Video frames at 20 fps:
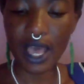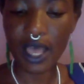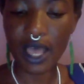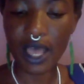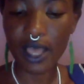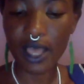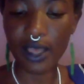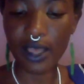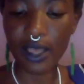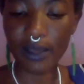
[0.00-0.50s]

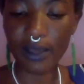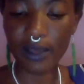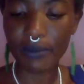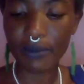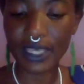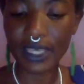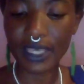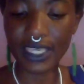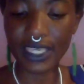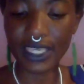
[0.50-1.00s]

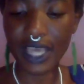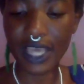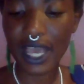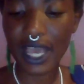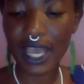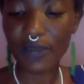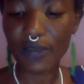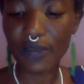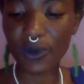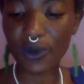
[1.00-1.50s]

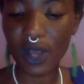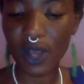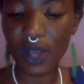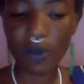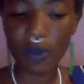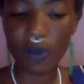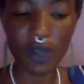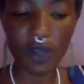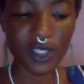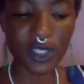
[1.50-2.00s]
Yeah, I don't
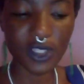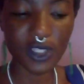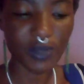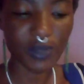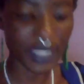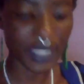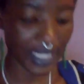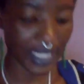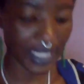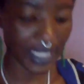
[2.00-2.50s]
know how
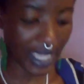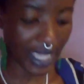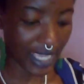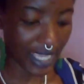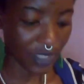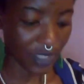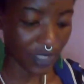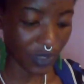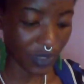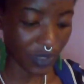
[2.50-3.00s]
possible it
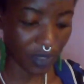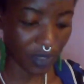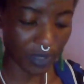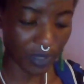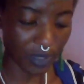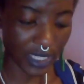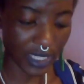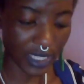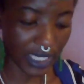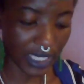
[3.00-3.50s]
is with
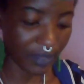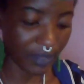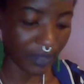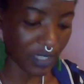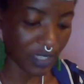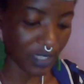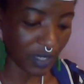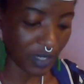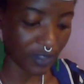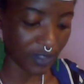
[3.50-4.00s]
the polygamous,